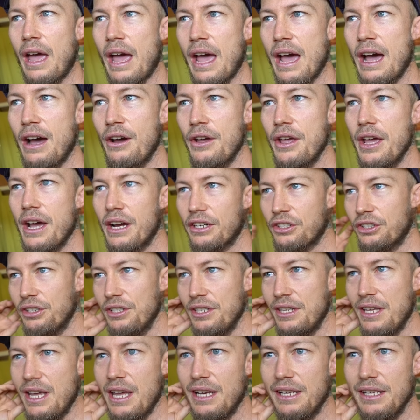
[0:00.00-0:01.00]
how you actually
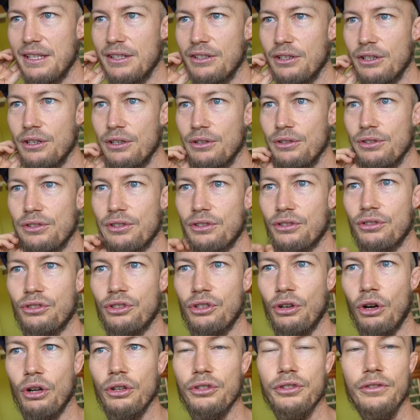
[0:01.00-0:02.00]
getting those
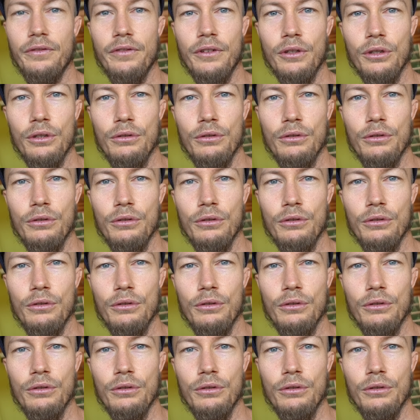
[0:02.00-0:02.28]
shots of the